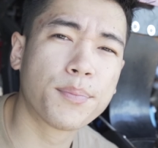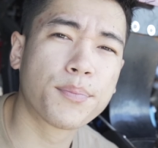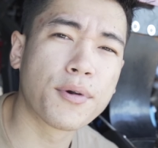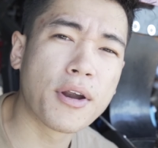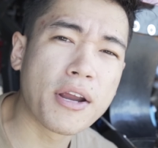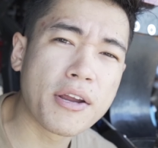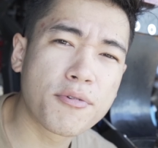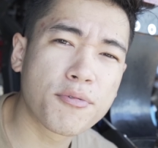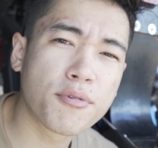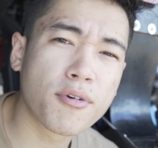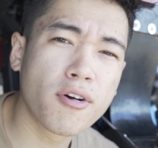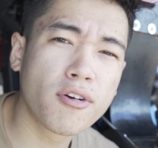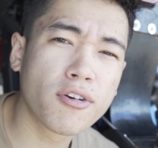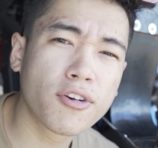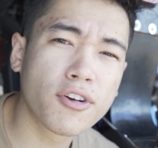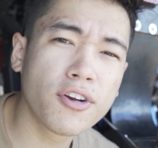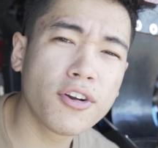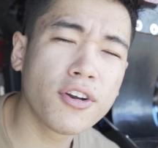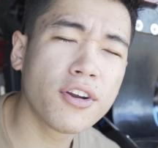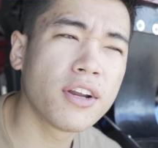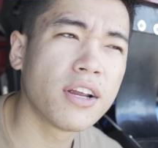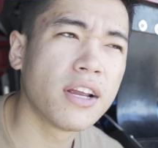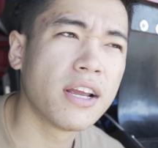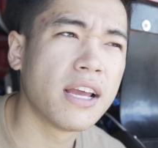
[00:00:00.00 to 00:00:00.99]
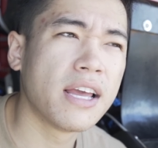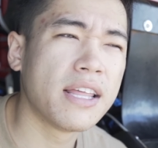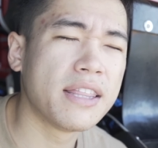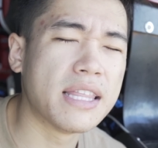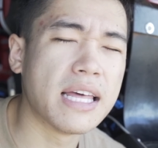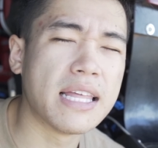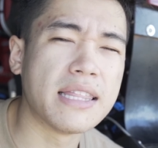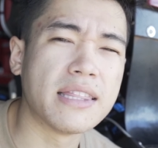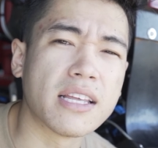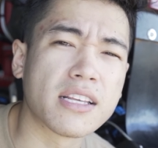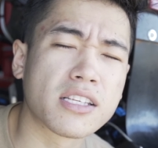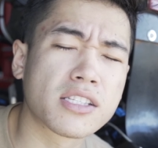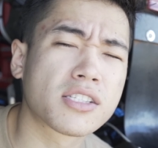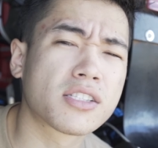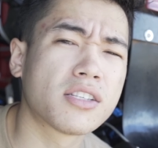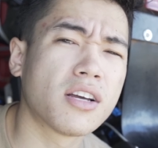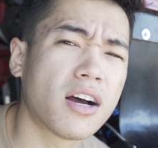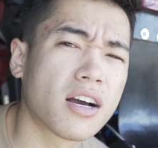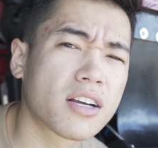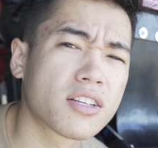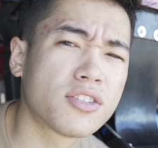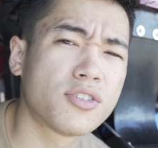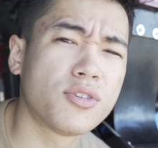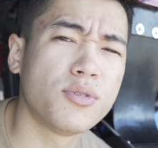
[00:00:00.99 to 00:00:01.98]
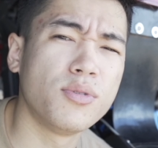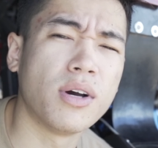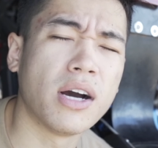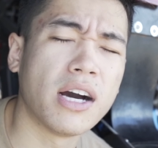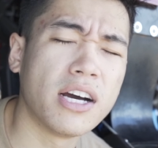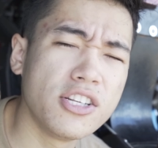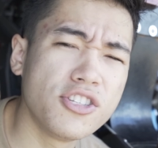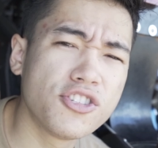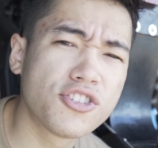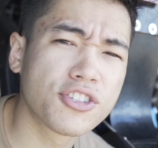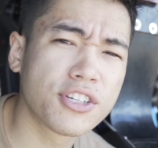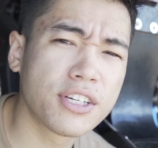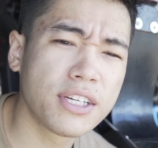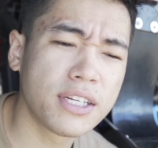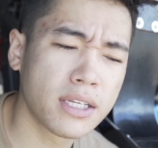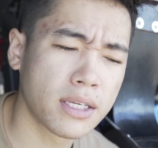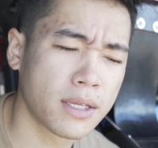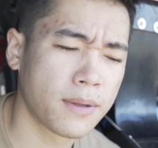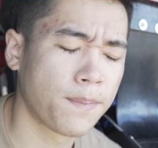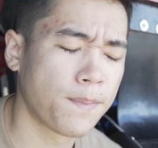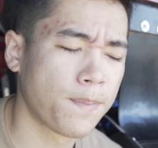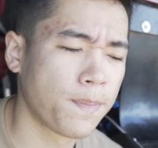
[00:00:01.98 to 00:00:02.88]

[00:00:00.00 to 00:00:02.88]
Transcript: brake rotor than the stock 200.